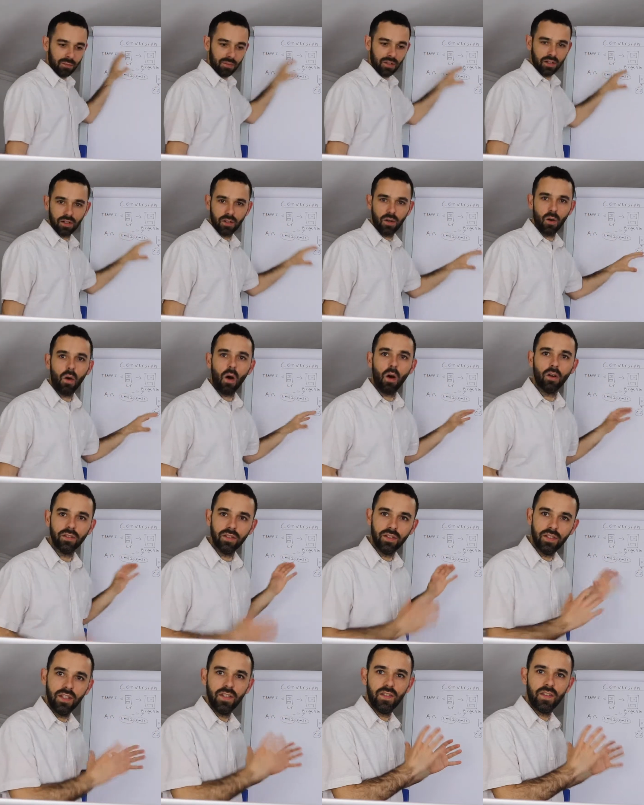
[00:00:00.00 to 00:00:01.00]
I'm going to go
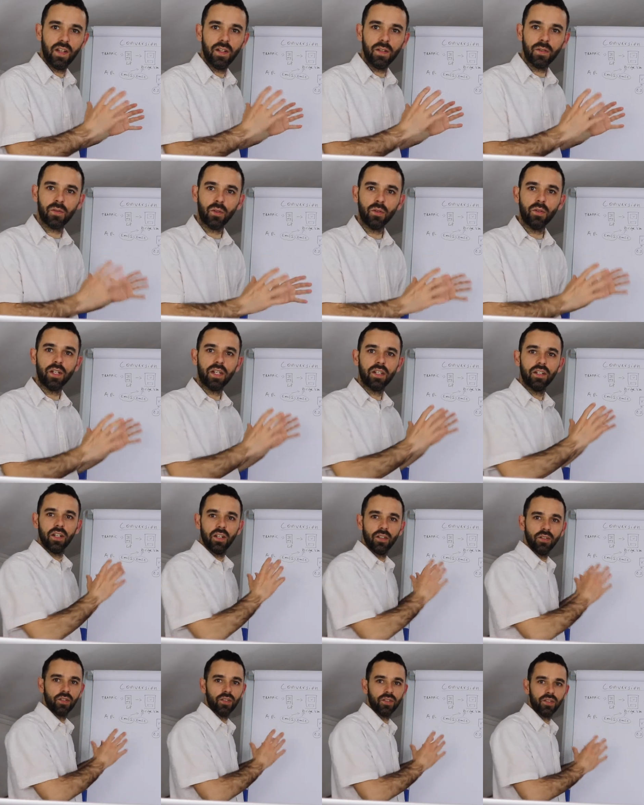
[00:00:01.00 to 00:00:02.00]
on detail so you
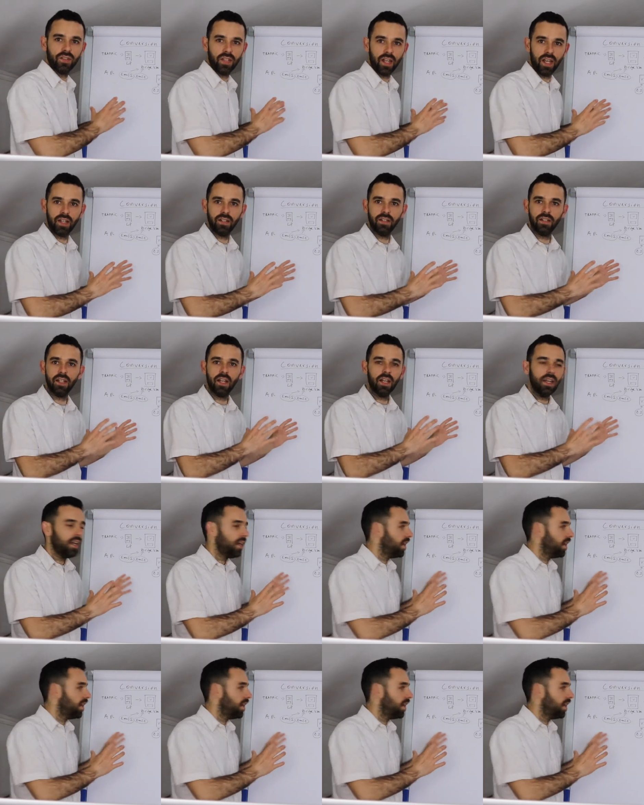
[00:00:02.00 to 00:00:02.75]
can understand